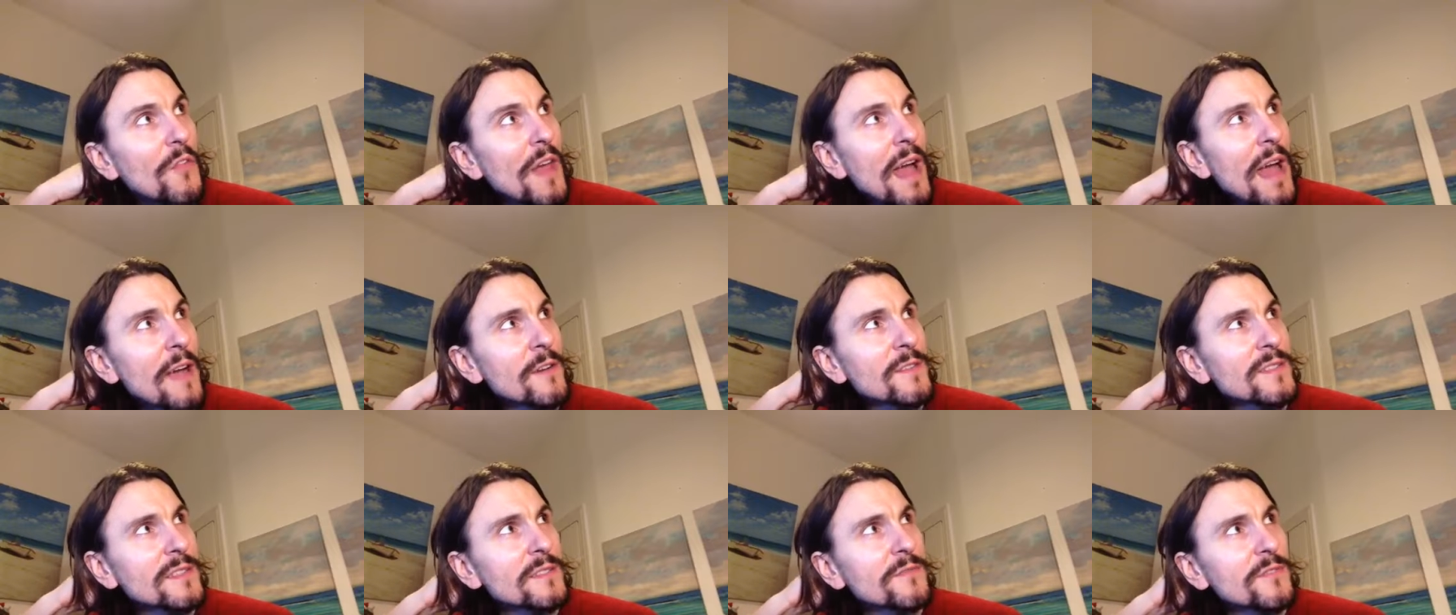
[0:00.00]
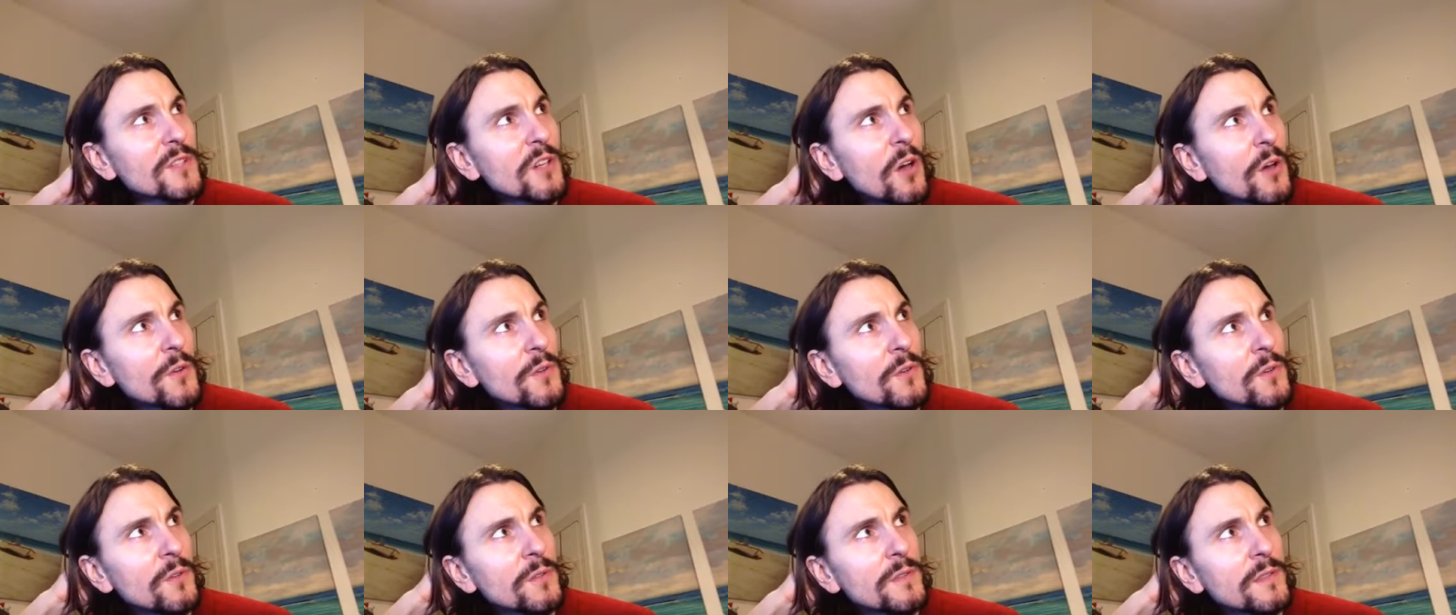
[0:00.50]
the House of
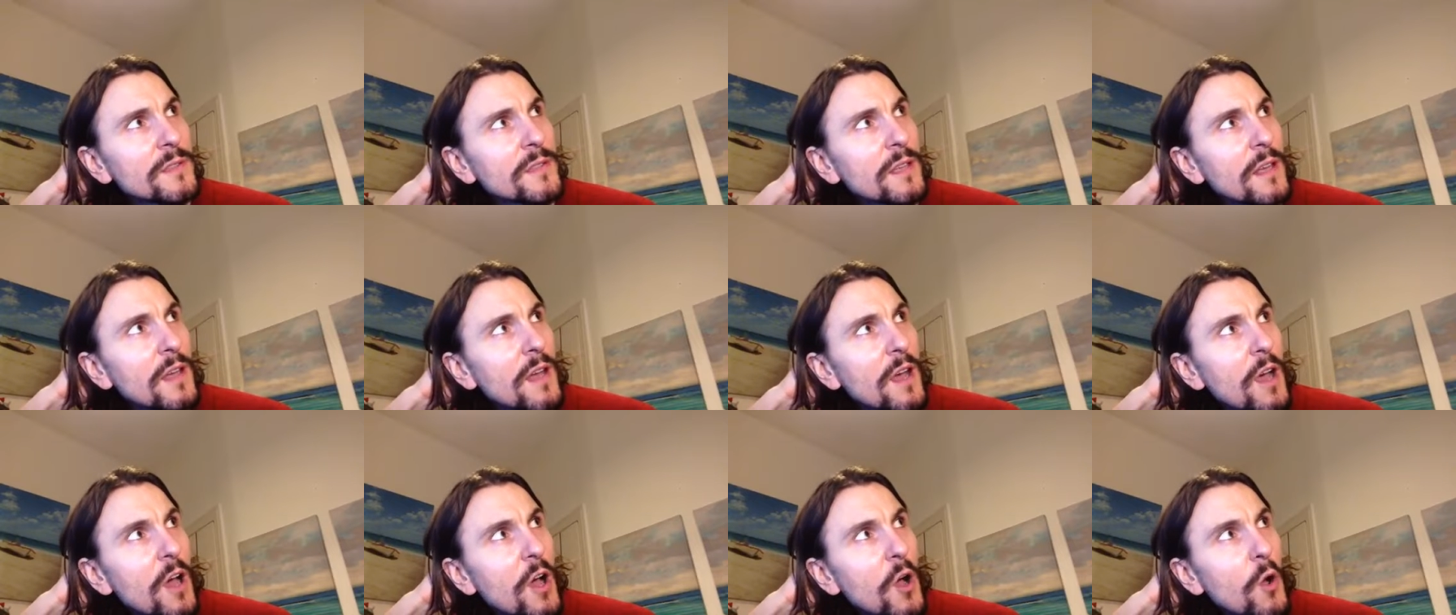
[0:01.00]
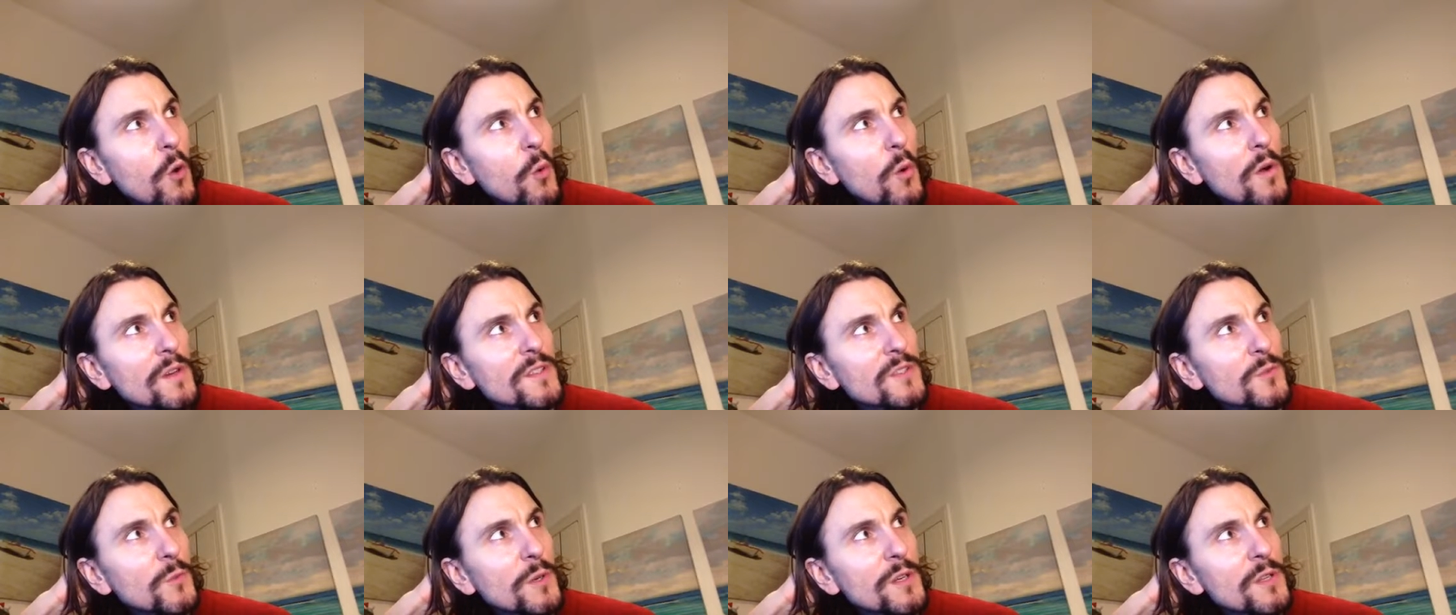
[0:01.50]
Connaught,
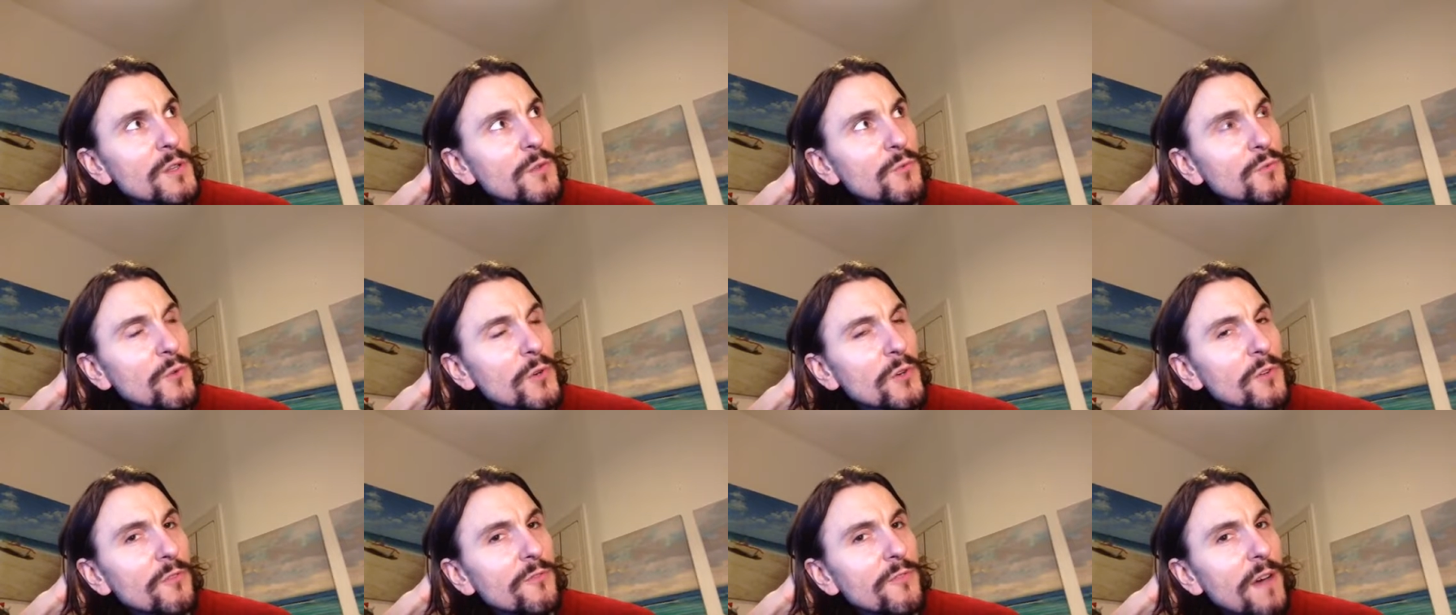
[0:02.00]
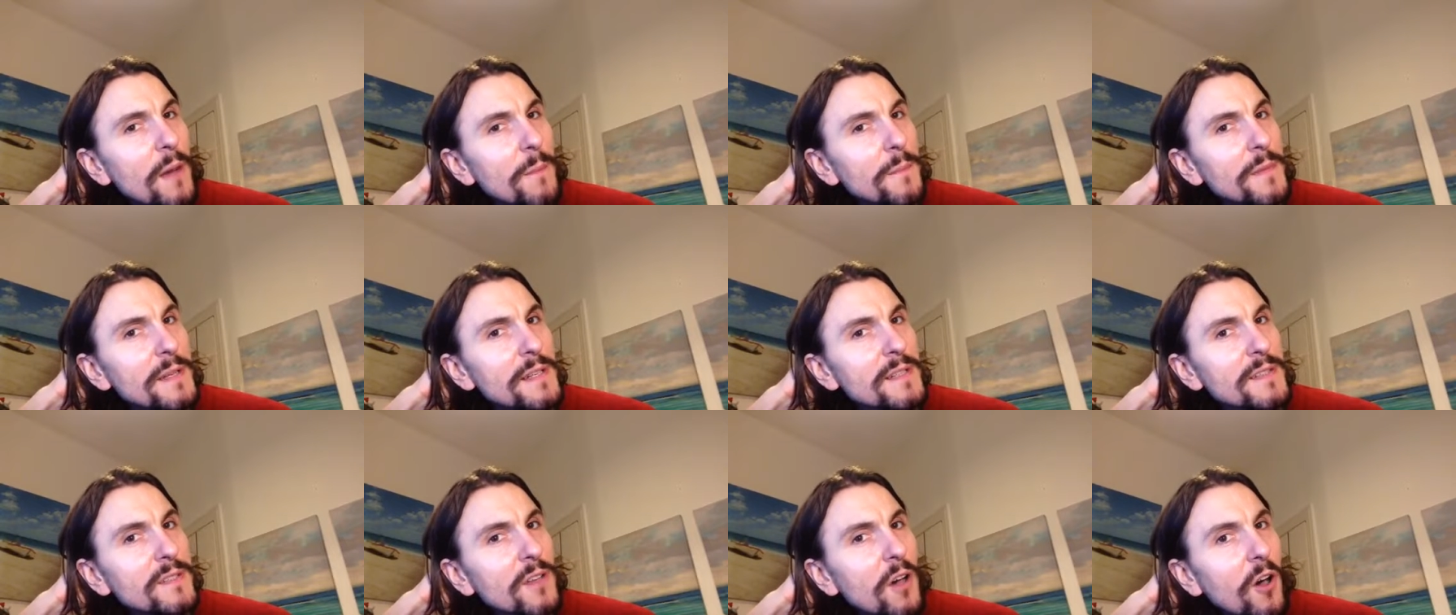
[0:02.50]
was one of the royal
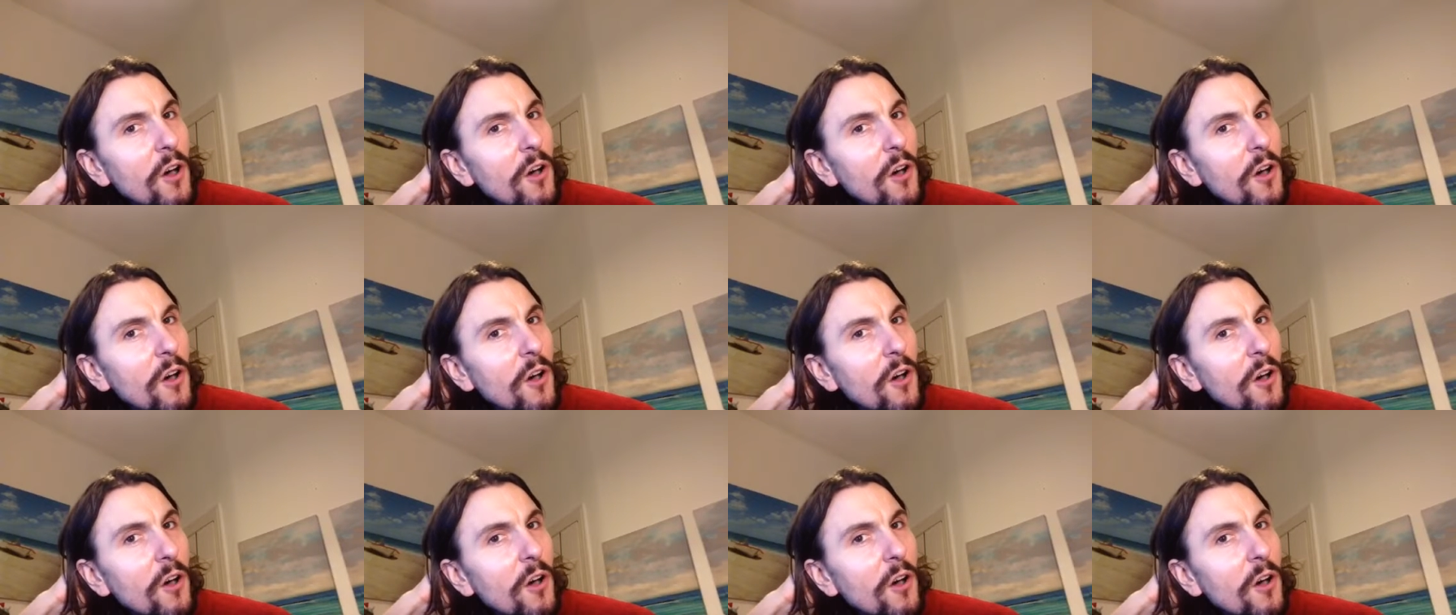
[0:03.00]
families